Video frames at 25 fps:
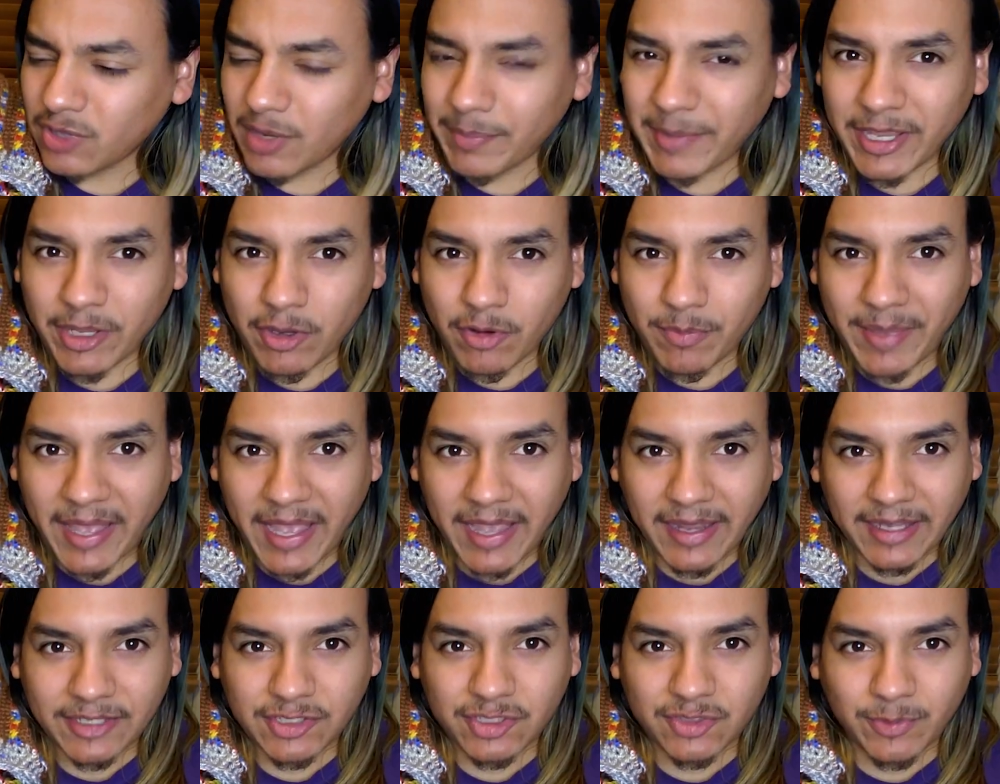So I might go
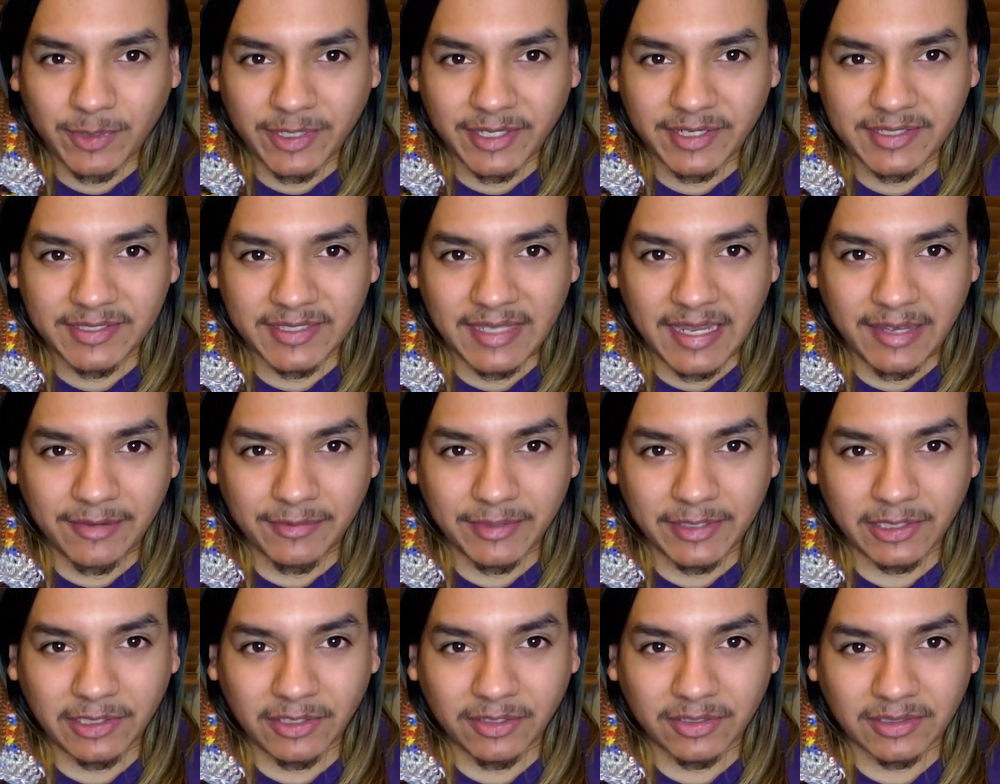back. I just wanted to see
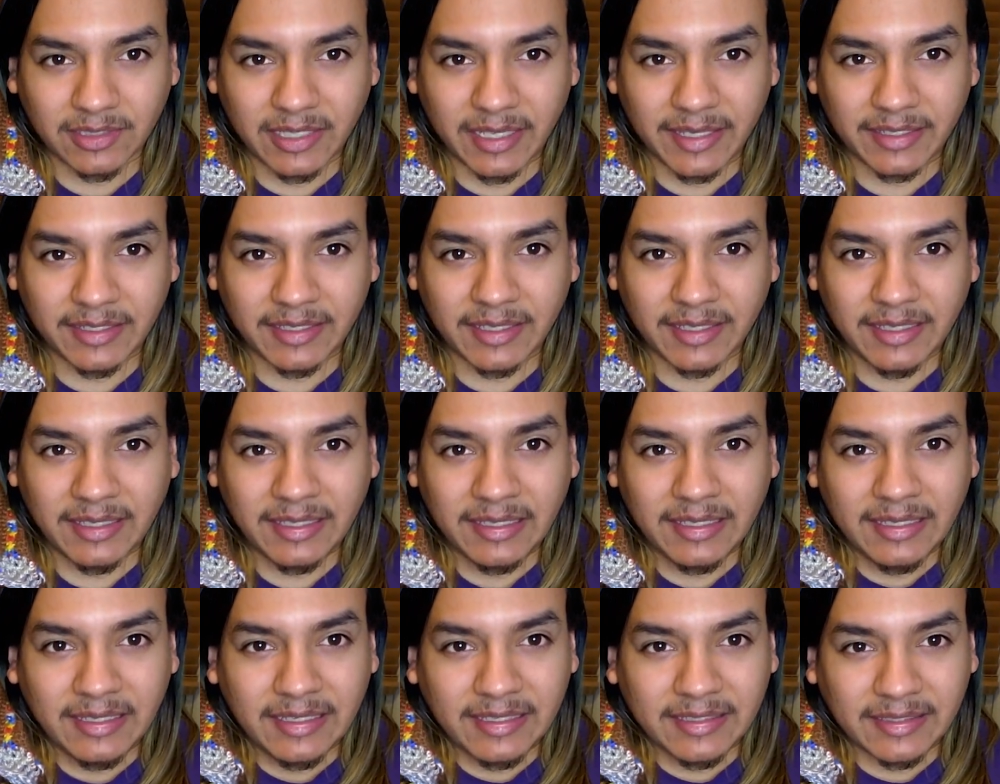how it looked like
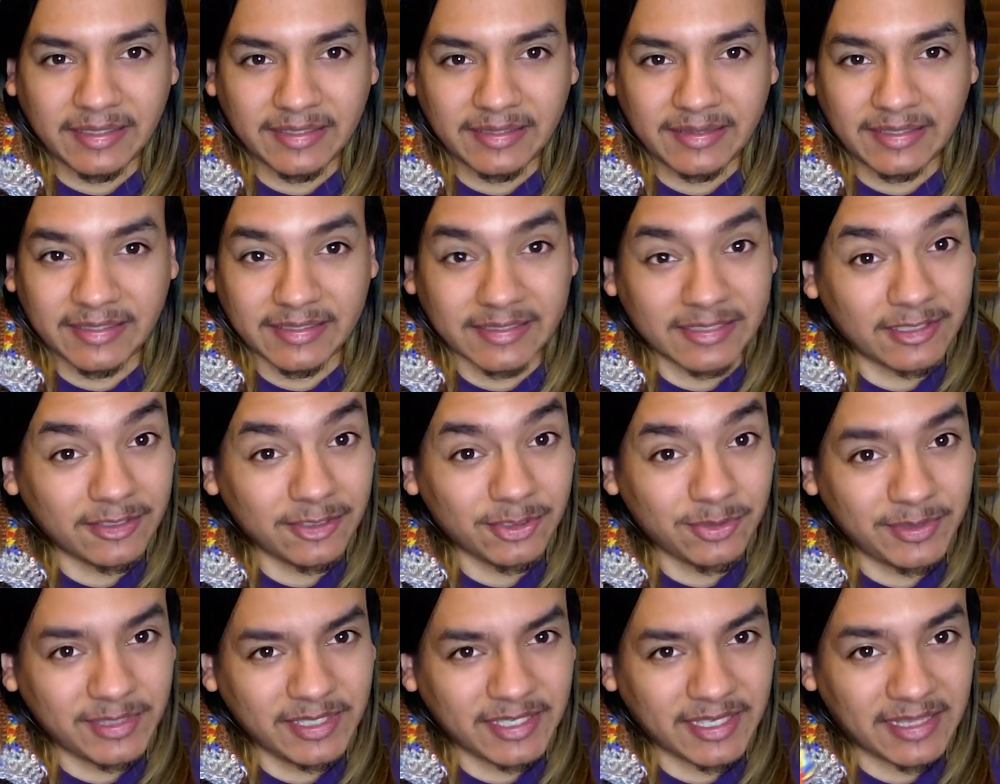
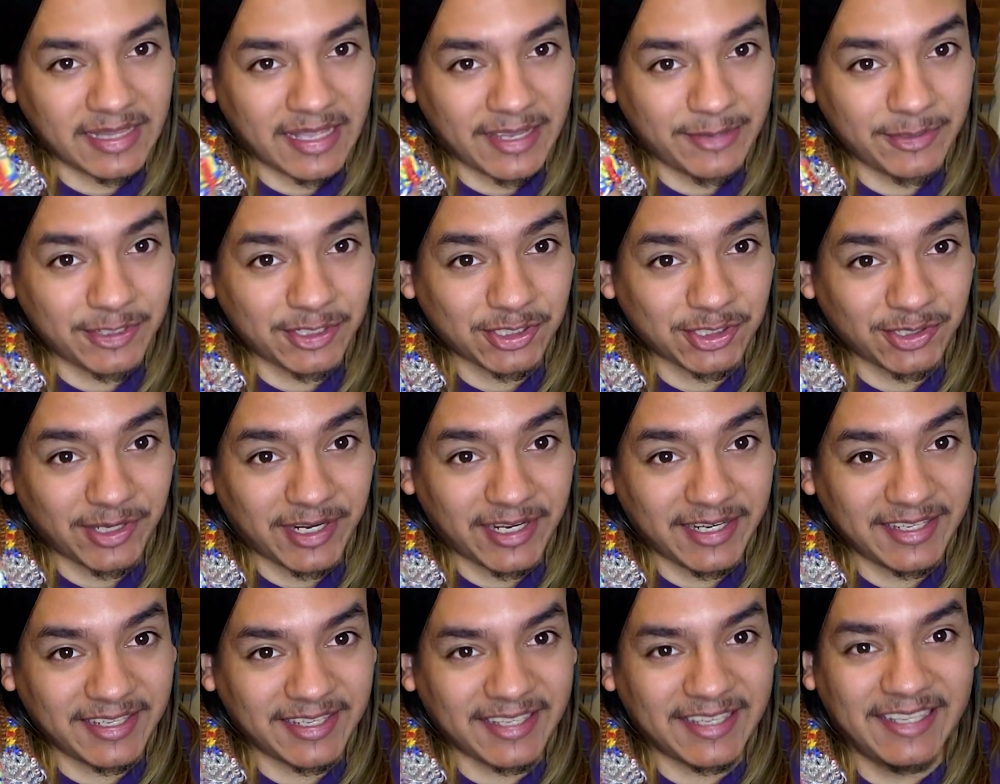this. It looks really
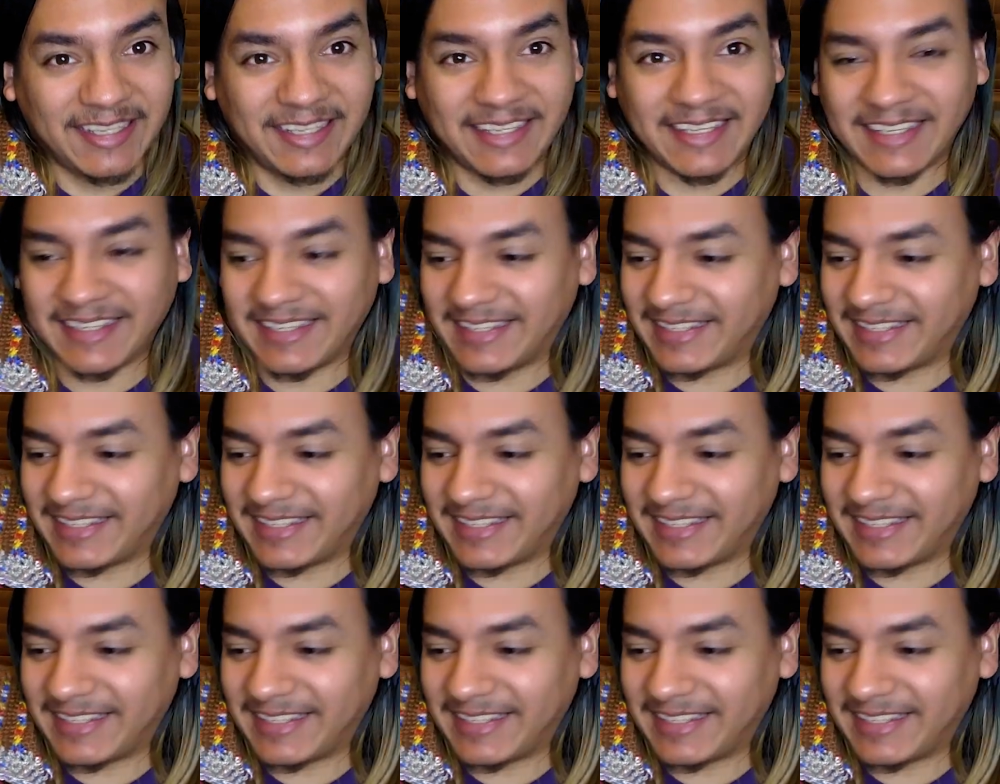clownish, right?